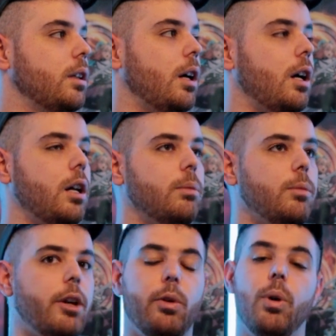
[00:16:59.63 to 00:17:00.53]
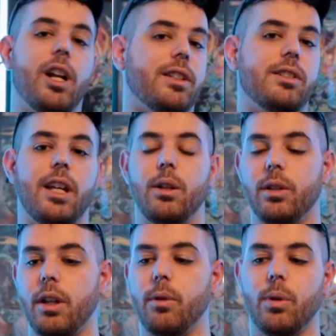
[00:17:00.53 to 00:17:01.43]
Everyone I stayed
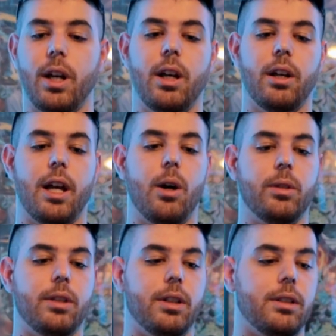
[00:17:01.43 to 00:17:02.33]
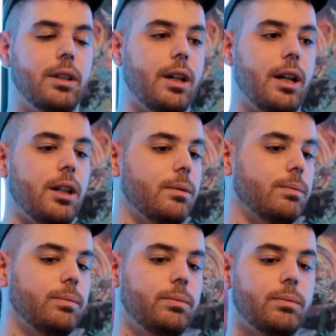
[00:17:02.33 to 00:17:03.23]
with, everyone I hung out with
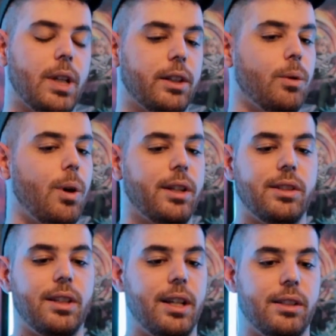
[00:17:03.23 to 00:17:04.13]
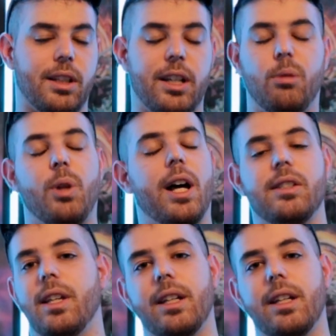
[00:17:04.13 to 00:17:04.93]
at the YCS, I had a blast